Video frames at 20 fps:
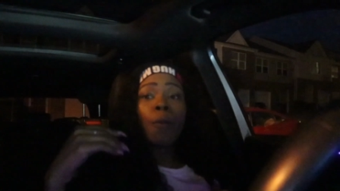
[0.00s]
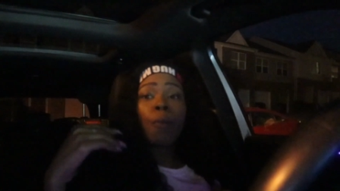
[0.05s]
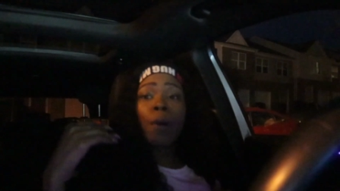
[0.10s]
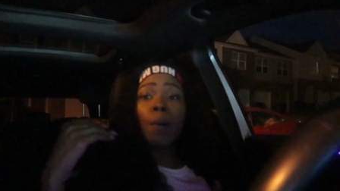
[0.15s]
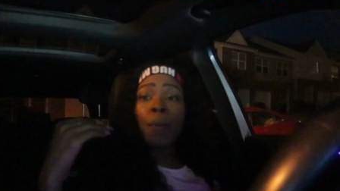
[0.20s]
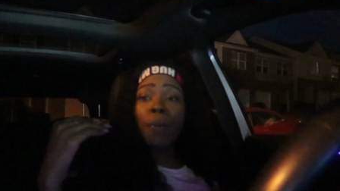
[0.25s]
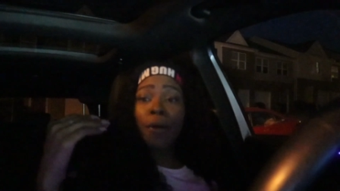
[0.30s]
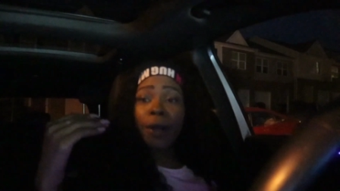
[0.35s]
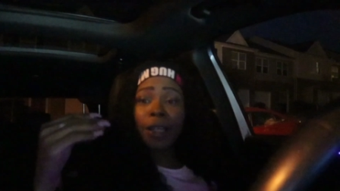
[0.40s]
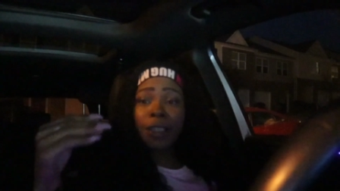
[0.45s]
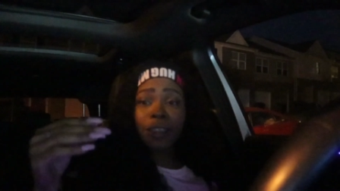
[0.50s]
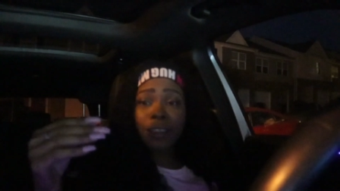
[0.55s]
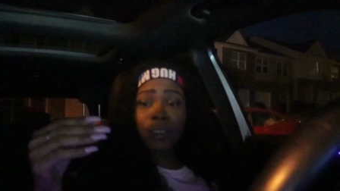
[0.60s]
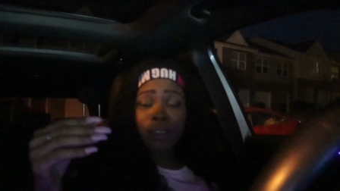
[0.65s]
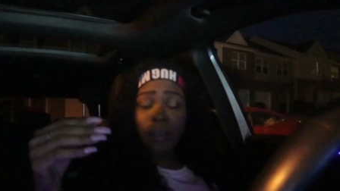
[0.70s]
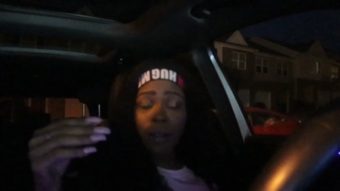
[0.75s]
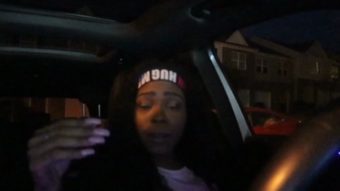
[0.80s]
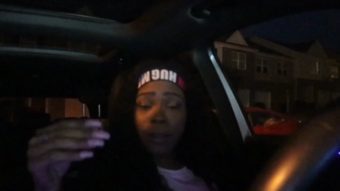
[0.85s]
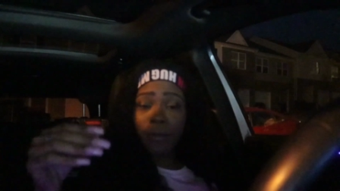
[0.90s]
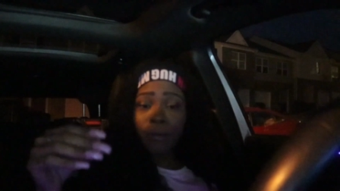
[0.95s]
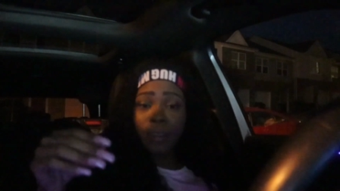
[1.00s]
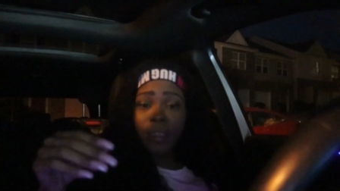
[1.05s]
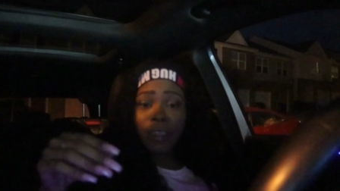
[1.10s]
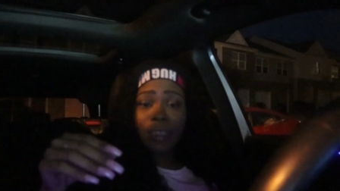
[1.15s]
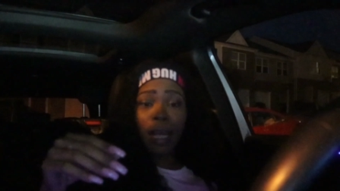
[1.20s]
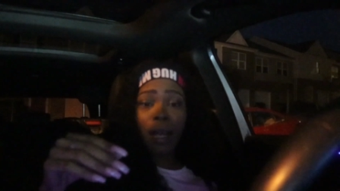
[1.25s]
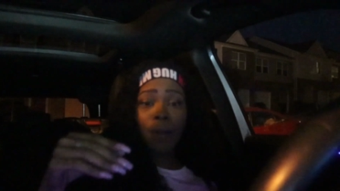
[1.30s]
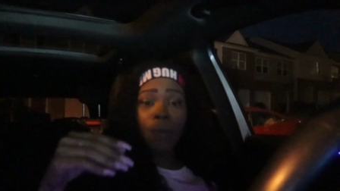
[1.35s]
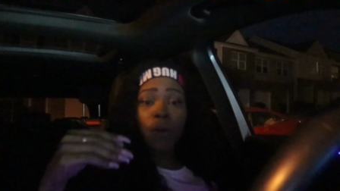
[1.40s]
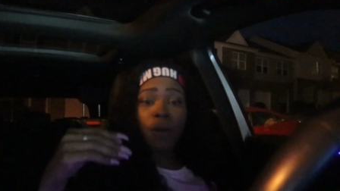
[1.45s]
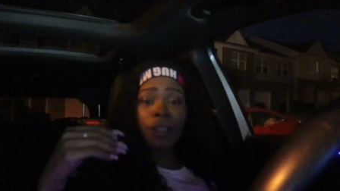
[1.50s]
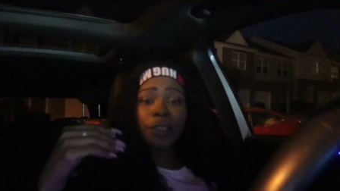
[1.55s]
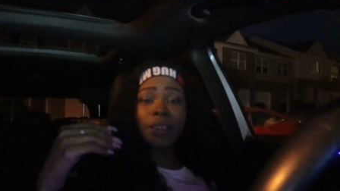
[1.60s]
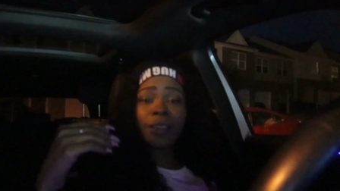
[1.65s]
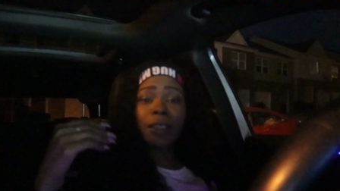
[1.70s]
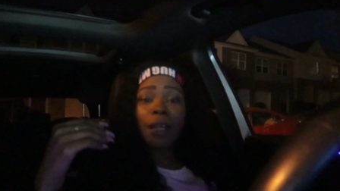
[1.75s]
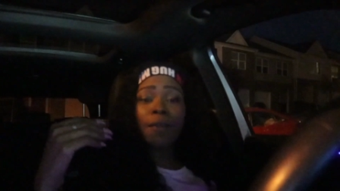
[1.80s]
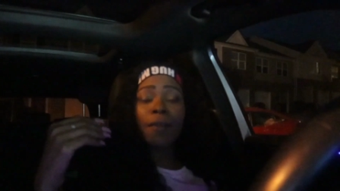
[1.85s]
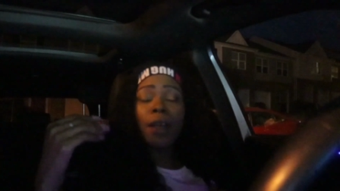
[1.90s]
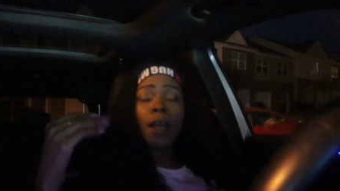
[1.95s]
But brands are starting to reach out more and
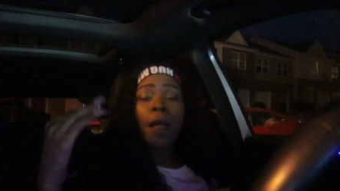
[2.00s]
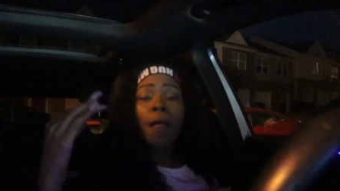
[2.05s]
stuff.